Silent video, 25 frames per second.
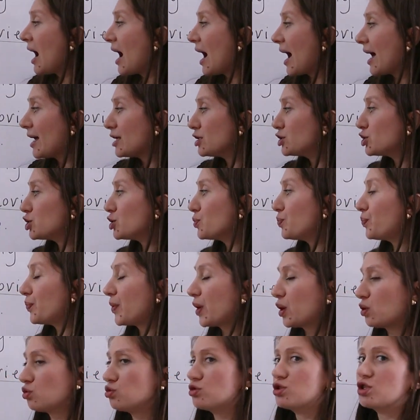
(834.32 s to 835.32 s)
I
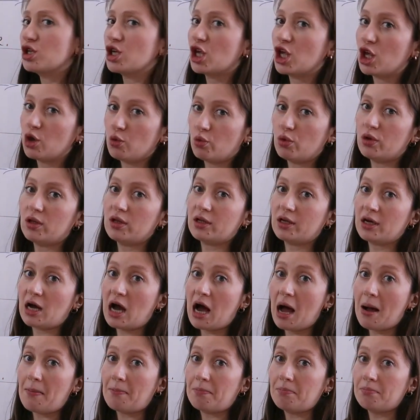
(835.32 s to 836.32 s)
suppose he will
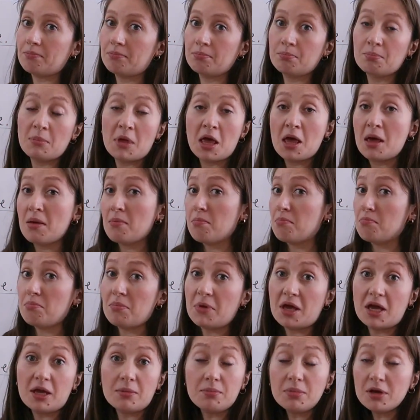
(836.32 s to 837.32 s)
come.
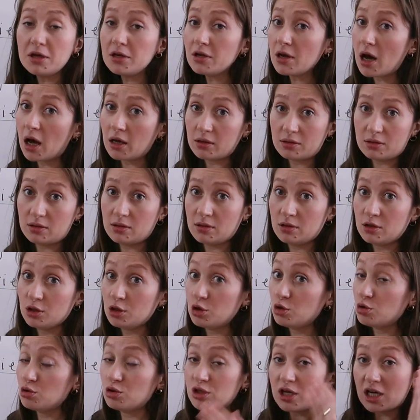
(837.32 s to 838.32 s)
Maybe not.
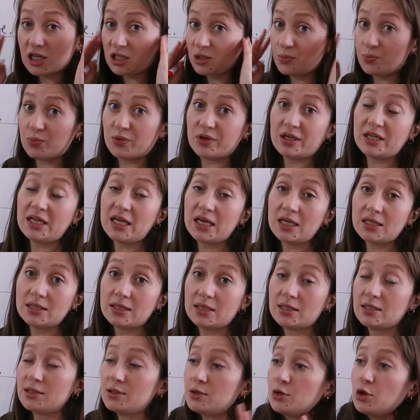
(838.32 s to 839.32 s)
You just
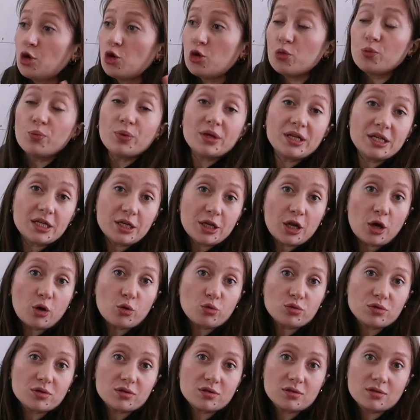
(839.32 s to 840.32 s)
predict it. Nobody
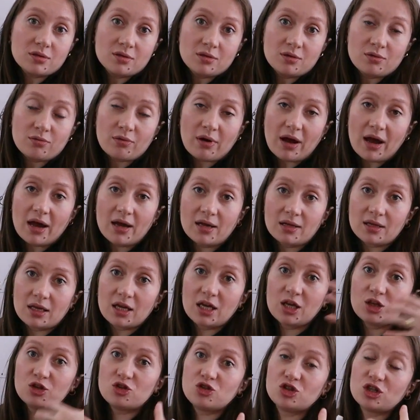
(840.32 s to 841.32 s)
knows, right?
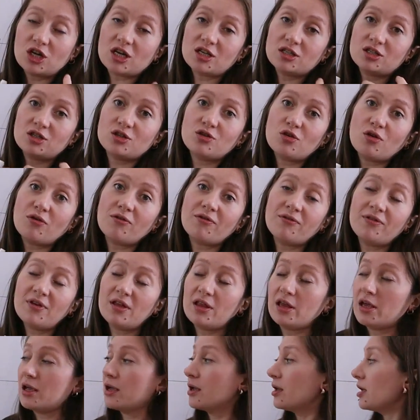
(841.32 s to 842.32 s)
It's just your
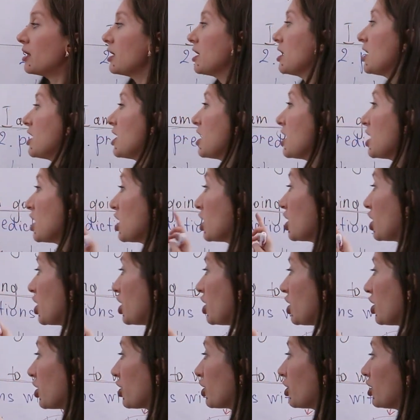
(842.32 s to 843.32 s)
feeling.
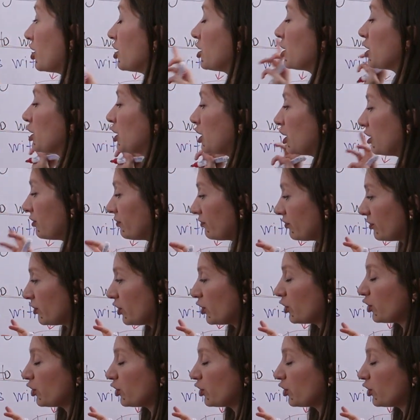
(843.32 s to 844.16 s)
Here, if you